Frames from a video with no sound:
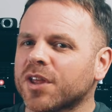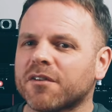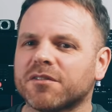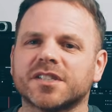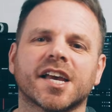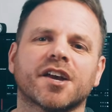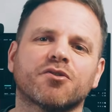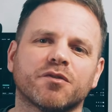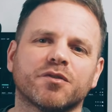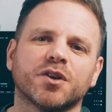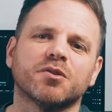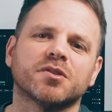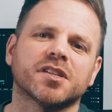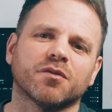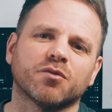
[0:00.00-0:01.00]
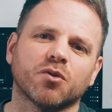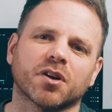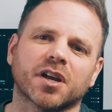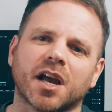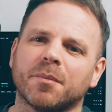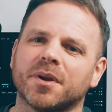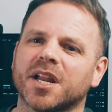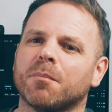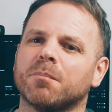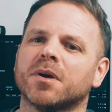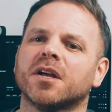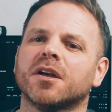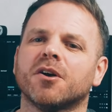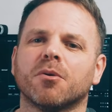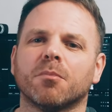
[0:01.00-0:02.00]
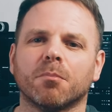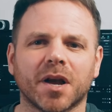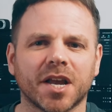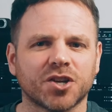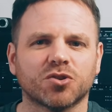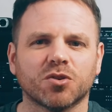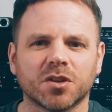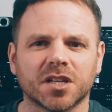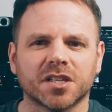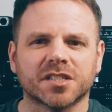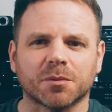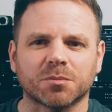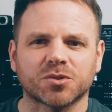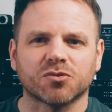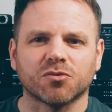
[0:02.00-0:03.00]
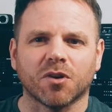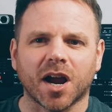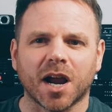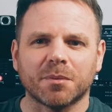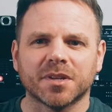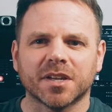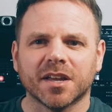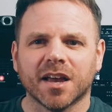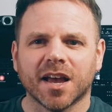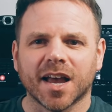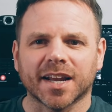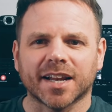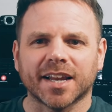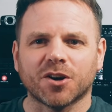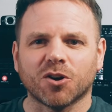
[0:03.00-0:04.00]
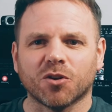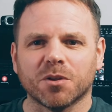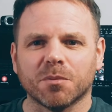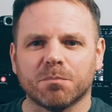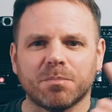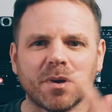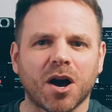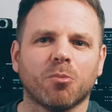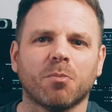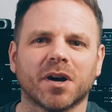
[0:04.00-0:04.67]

the other tech reviews I've got coming up, make sure that you're subscribed and click on the bell